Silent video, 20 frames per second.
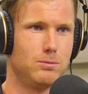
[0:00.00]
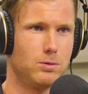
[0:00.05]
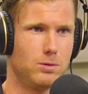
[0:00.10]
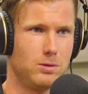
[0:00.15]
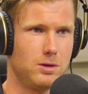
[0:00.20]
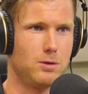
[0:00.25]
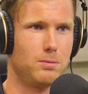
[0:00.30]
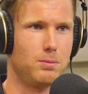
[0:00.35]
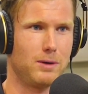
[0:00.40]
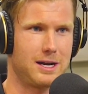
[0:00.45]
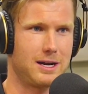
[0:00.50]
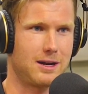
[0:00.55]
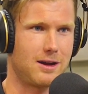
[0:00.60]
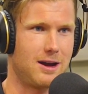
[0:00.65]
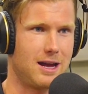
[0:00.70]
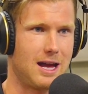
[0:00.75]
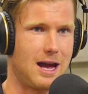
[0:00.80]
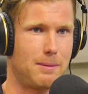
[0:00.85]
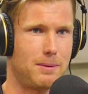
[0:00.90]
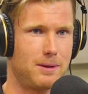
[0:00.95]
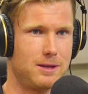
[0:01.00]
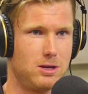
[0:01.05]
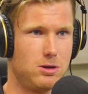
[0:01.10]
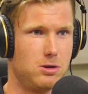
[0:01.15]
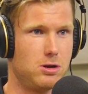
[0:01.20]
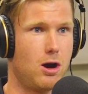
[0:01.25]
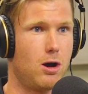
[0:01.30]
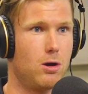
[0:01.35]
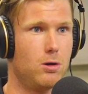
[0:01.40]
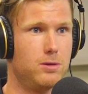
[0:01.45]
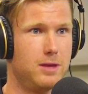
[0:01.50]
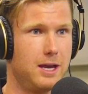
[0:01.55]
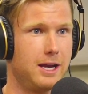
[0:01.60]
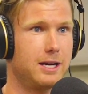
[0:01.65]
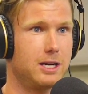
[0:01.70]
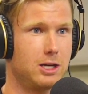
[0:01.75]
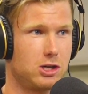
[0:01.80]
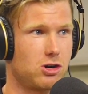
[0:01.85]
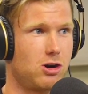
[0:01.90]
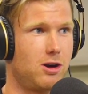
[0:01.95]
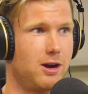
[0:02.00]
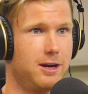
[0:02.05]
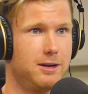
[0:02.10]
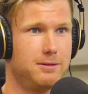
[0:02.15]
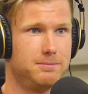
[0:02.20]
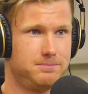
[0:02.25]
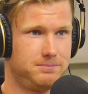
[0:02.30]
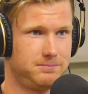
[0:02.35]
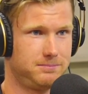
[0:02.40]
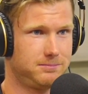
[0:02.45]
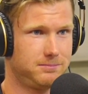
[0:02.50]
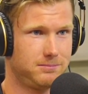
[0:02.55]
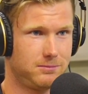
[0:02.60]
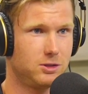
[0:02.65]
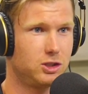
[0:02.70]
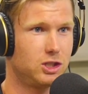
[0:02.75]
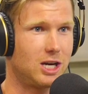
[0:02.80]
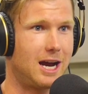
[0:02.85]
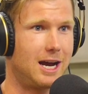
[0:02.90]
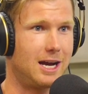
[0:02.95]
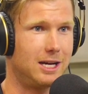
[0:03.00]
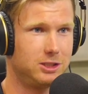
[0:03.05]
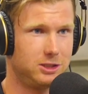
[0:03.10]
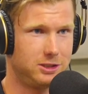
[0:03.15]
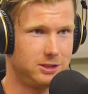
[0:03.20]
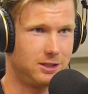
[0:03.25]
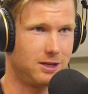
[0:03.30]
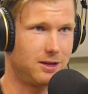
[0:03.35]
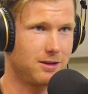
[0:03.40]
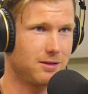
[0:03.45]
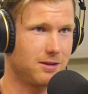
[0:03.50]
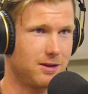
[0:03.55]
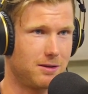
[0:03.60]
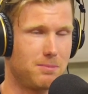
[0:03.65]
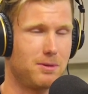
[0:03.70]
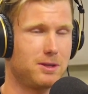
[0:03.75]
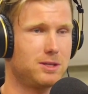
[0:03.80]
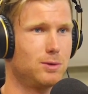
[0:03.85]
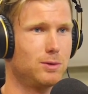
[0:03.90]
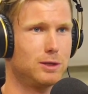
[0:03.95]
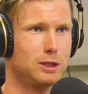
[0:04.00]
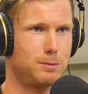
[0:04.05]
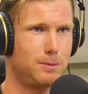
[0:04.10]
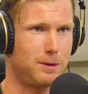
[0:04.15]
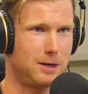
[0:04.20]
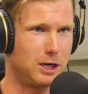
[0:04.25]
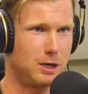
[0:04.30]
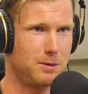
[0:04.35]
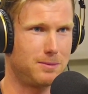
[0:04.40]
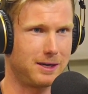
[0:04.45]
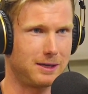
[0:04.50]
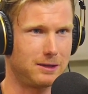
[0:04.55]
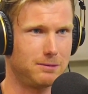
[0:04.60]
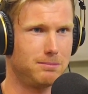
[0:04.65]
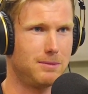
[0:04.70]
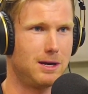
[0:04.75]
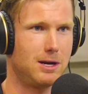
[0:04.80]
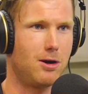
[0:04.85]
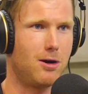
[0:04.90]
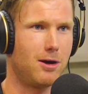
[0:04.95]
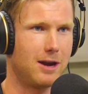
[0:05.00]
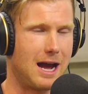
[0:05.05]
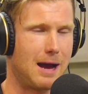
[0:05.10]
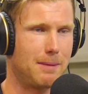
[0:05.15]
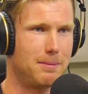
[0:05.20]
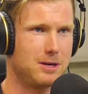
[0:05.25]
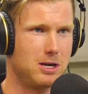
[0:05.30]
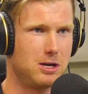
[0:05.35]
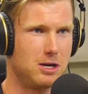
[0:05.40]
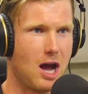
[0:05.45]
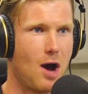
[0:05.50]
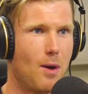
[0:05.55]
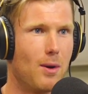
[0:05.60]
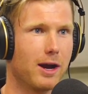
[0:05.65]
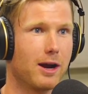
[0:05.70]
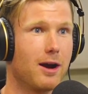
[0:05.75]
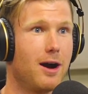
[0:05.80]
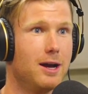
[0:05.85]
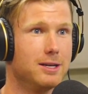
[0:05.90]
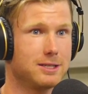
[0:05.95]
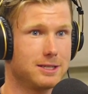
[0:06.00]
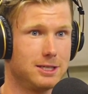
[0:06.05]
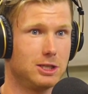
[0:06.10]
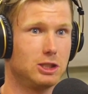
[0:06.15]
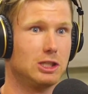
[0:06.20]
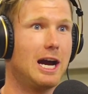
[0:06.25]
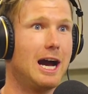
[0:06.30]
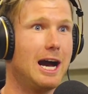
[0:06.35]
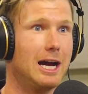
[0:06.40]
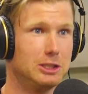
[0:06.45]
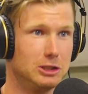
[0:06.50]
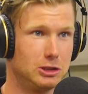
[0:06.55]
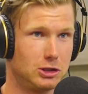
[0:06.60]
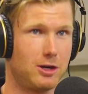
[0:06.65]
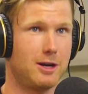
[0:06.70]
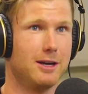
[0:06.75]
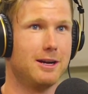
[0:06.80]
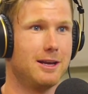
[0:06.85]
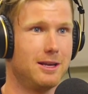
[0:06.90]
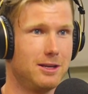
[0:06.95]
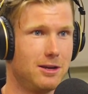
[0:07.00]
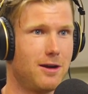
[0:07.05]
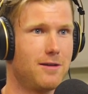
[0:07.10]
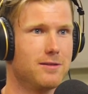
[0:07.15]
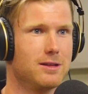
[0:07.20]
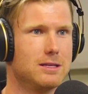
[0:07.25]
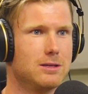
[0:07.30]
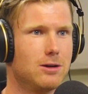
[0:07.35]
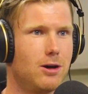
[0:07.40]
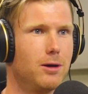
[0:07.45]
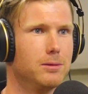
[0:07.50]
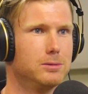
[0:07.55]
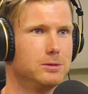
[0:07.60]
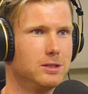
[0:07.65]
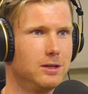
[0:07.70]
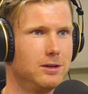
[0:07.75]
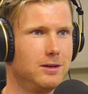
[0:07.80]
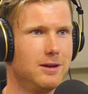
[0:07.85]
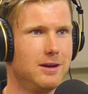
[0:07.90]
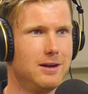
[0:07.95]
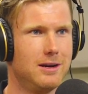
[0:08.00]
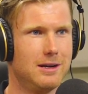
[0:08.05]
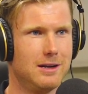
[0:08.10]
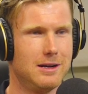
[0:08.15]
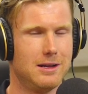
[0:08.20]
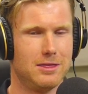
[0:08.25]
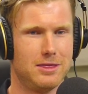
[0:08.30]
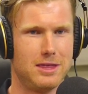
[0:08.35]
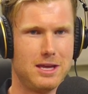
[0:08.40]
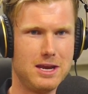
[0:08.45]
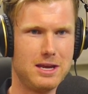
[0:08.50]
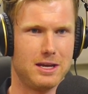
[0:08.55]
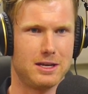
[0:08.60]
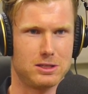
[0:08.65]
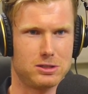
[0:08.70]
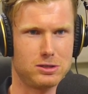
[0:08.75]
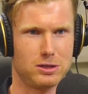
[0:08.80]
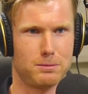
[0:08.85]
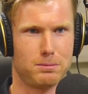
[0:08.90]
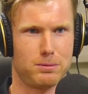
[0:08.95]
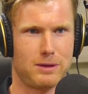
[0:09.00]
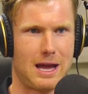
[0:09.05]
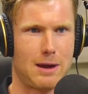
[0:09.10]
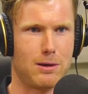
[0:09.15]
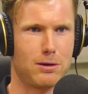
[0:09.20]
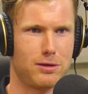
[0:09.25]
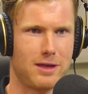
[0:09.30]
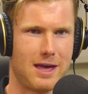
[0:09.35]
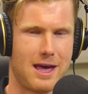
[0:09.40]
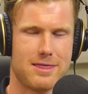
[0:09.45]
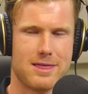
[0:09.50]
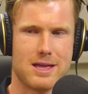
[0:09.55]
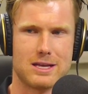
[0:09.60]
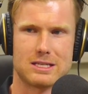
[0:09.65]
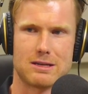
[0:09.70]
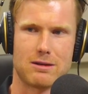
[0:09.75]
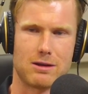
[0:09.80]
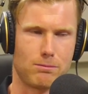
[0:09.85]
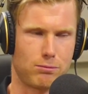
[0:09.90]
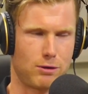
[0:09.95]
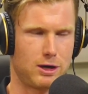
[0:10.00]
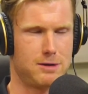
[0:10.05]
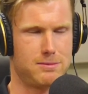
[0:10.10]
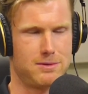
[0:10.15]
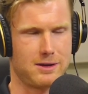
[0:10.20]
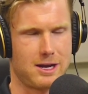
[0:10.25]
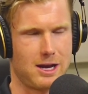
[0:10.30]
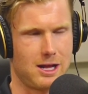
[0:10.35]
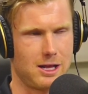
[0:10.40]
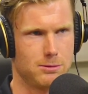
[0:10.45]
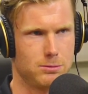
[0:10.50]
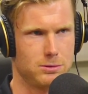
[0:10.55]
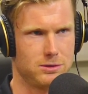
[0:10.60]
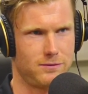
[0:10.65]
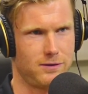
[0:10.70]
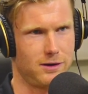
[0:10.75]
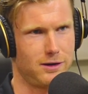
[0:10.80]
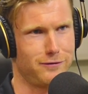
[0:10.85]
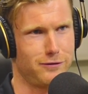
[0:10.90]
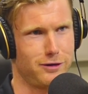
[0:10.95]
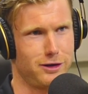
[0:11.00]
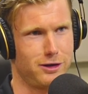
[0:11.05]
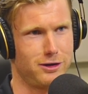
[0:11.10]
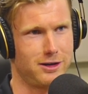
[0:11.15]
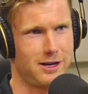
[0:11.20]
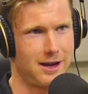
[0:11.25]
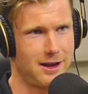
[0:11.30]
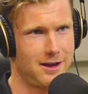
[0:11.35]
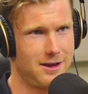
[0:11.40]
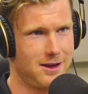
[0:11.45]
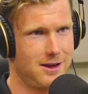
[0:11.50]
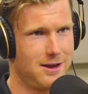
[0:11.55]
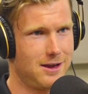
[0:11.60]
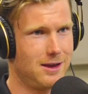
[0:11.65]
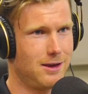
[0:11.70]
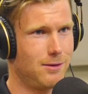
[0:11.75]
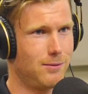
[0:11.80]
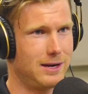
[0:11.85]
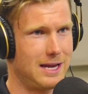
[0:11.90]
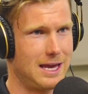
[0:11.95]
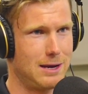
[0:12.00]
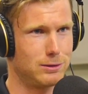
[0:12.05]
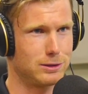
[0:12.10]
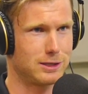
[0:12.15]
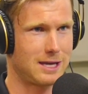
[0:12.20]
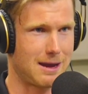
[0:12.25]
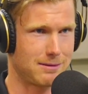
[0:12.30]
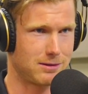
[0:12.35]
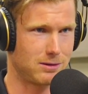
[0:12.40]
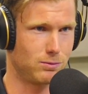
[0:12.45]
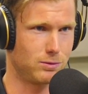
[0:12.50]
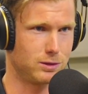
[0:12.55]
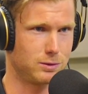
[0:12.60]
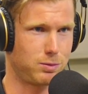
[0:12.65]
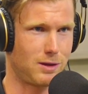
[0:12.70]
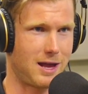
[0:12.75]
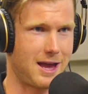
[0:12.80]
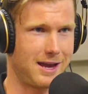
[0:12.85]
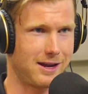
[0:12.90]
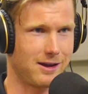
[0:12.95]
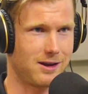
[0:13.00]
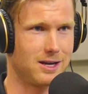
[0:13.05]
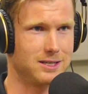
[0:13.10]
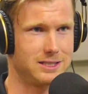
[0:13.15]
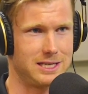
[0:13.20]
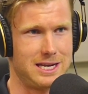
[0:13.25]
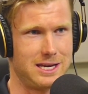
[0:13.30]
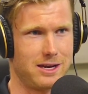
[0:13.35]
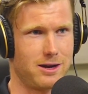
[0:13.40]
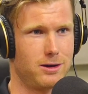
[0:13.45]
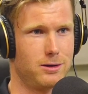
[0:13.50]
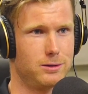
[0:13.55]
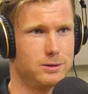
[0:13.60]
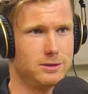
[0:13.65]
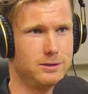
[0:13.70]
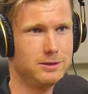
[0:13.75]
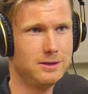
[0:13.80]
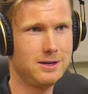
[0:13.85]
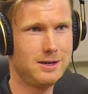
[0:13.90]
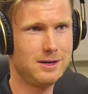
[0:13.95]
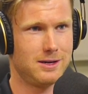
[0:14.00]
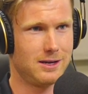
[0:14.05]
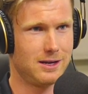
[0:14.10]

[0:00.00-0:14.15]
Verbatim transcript: well, you'll bring a guy up and you know they're going to try and charge, you know. Uh, but to a spinner, you bring mid on up and you know a guy's going to charge and try and hit you over the top. So then you can sort of play with that. And that's something Brendon McCullum was very, very good at yeah. when he was captain, was playing guys' egos and